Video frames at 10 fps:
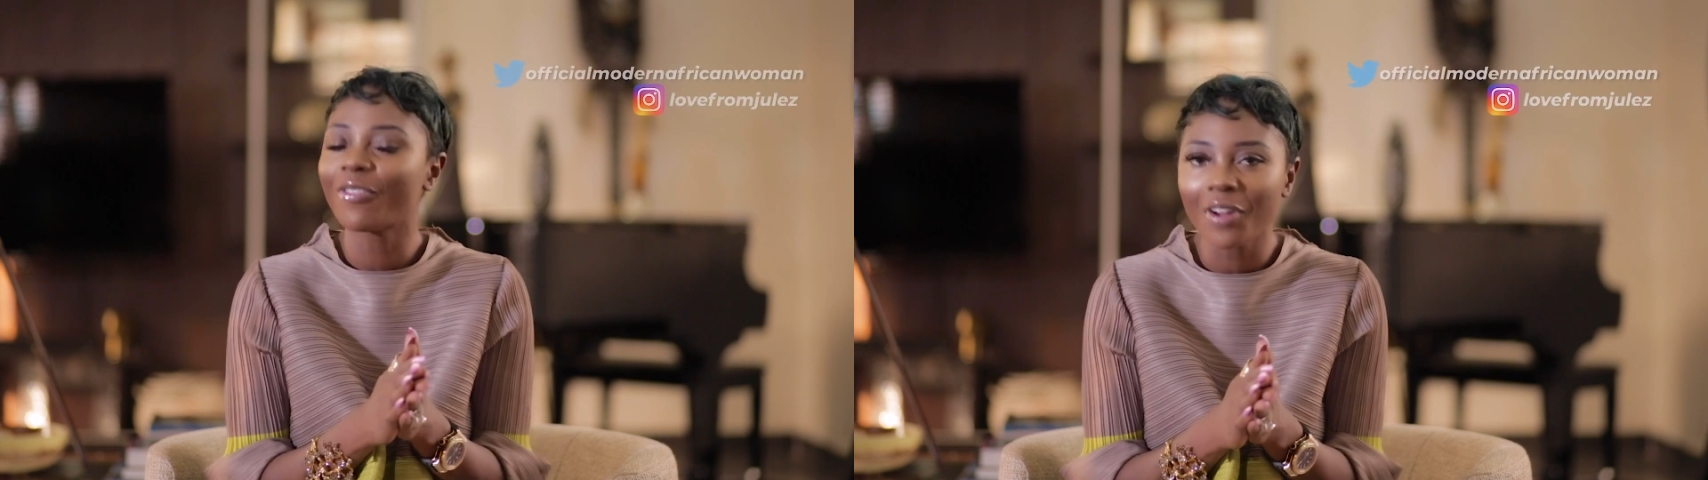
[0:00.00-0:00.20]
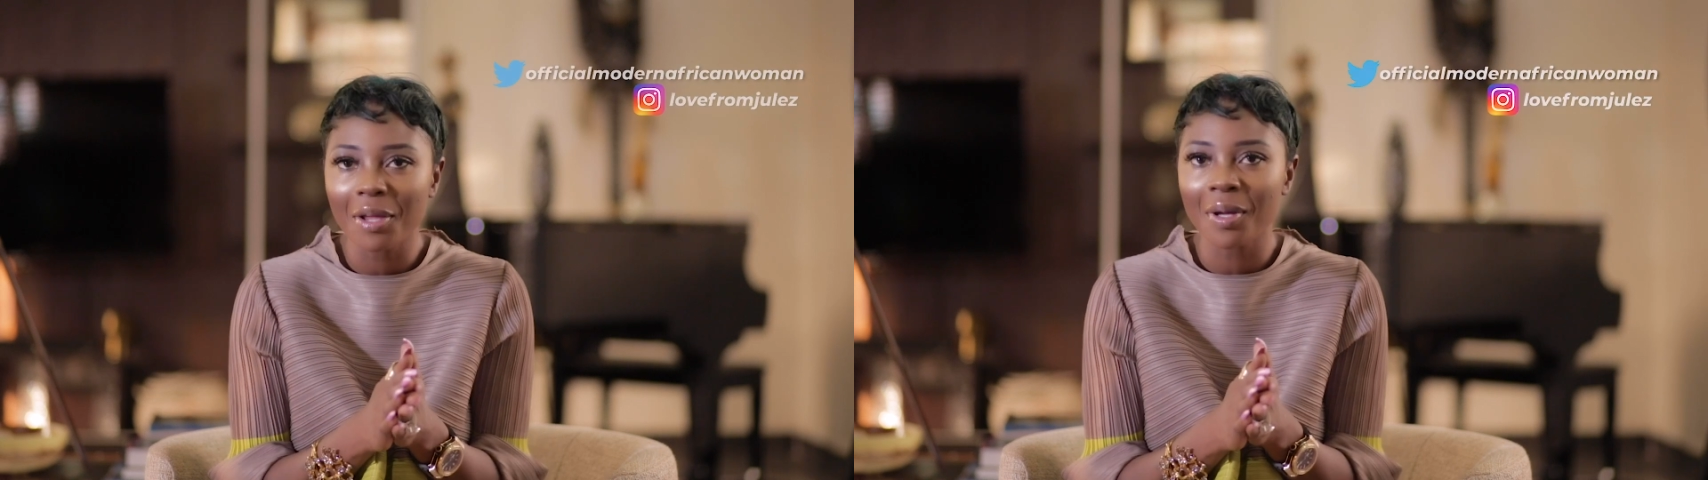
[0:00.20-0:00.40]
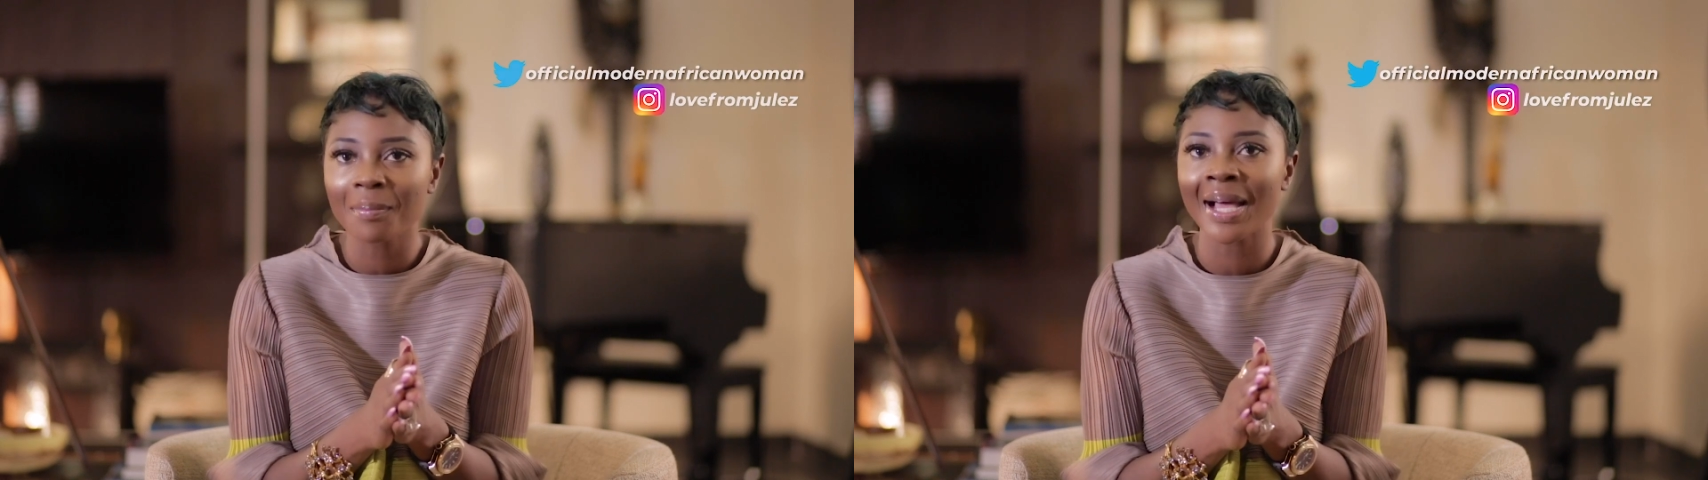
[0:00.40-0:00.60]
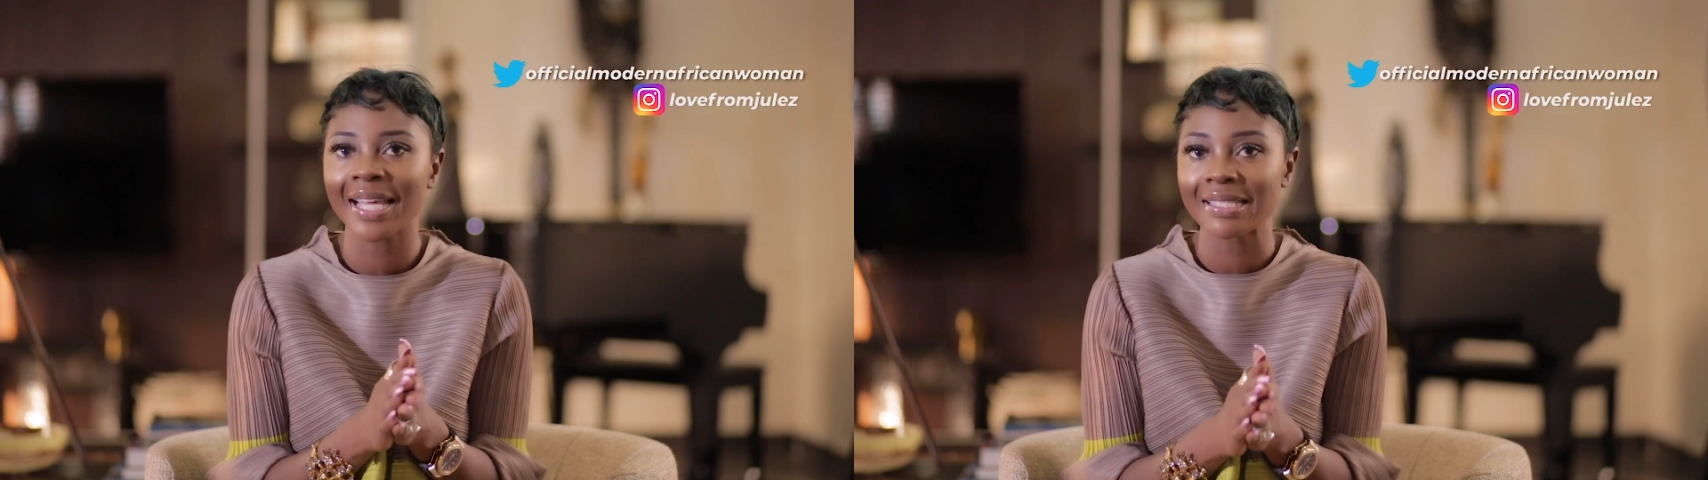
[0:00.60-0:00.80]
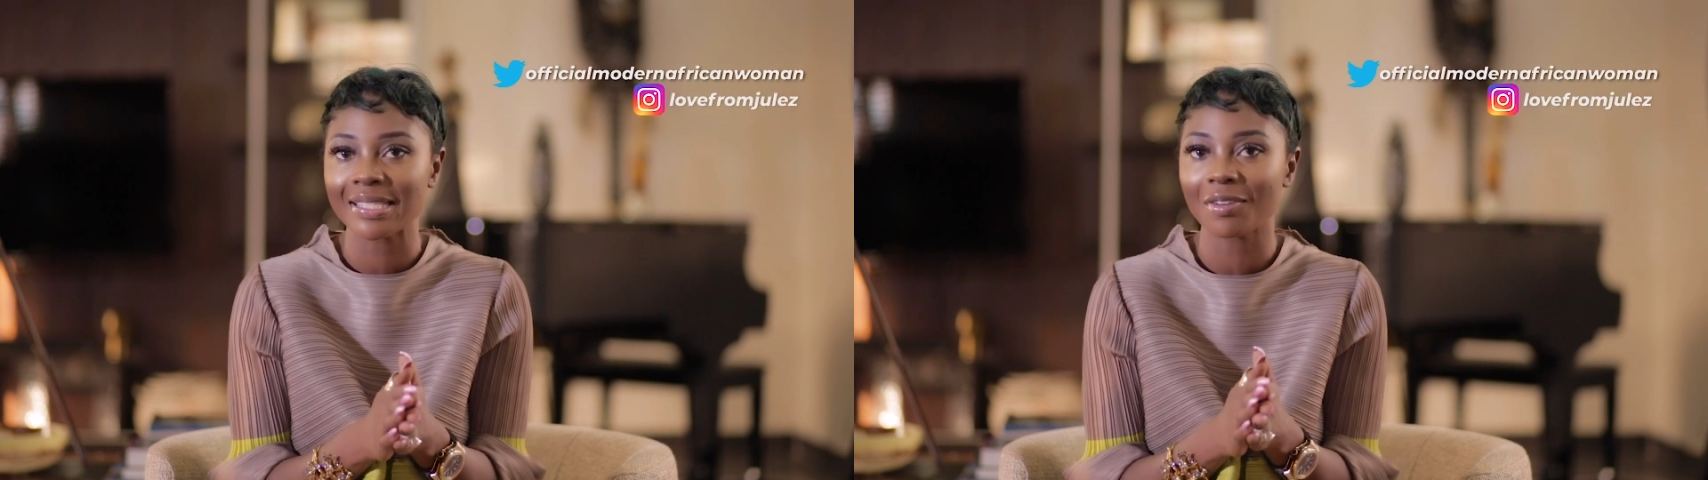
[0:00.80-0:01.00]
Follow me on my
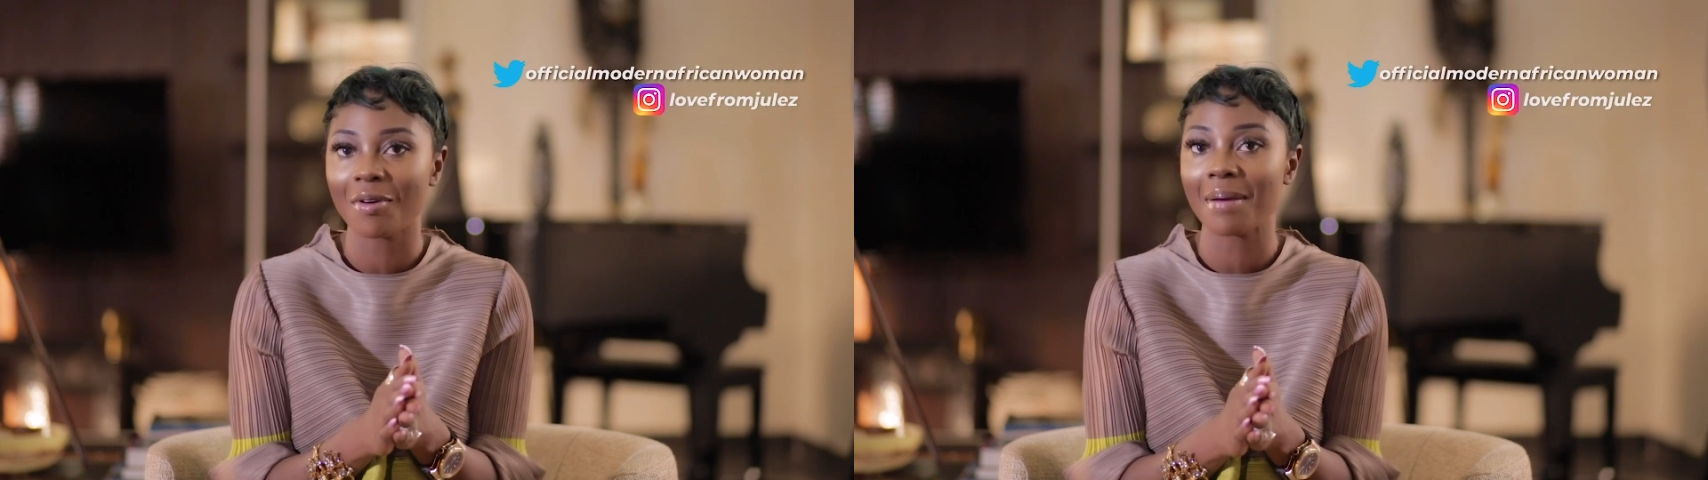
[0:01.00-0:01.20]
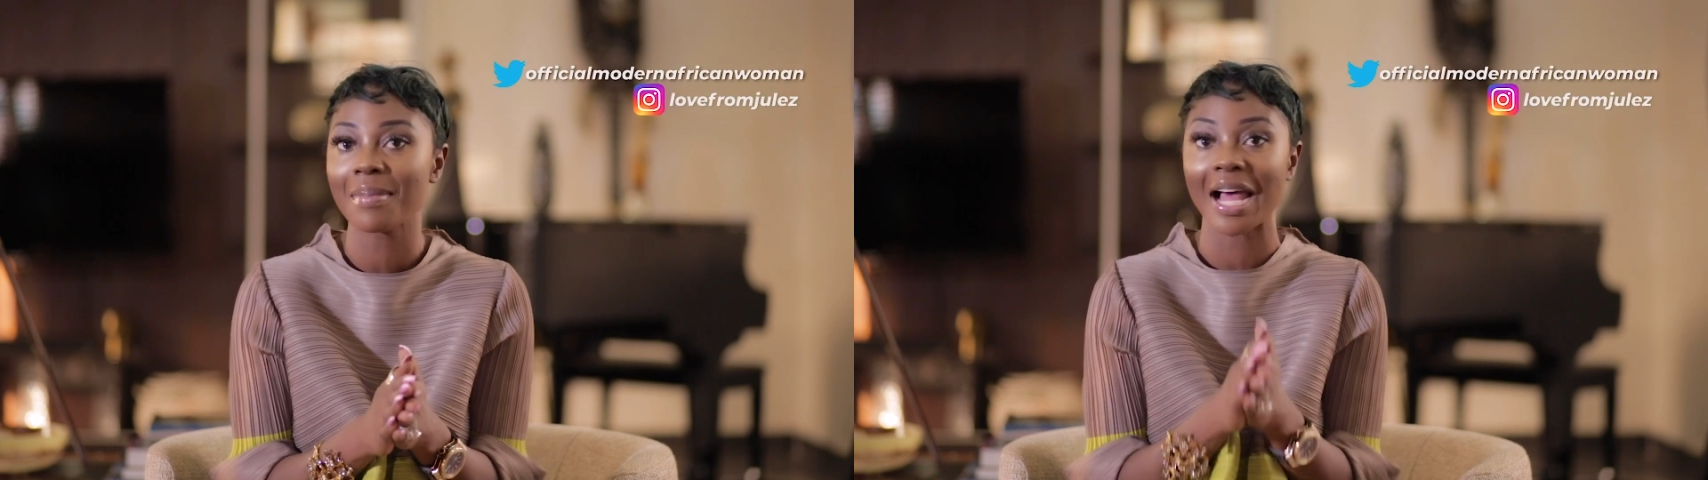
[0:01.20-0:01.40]
Instagram